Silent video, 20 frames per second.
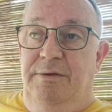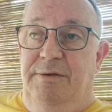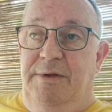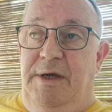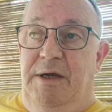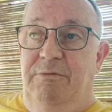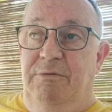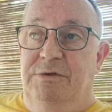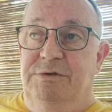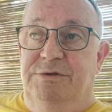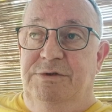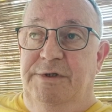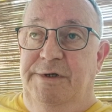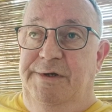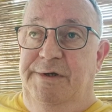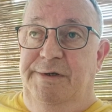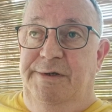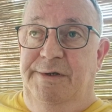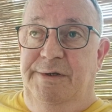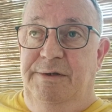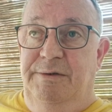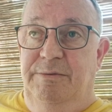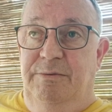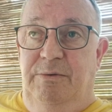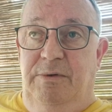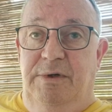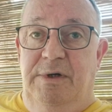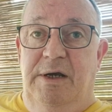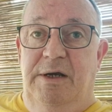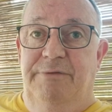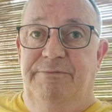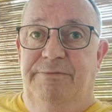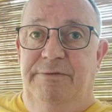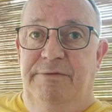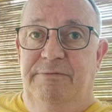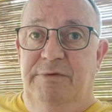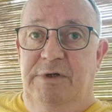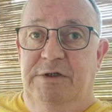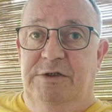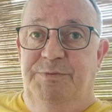that was what I've
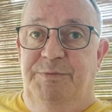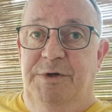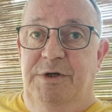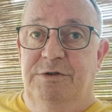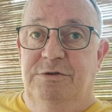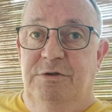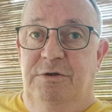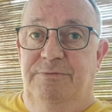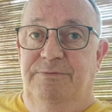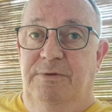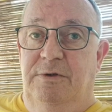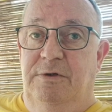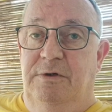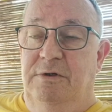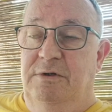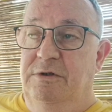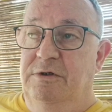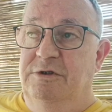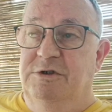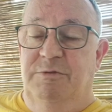experienced so far. And the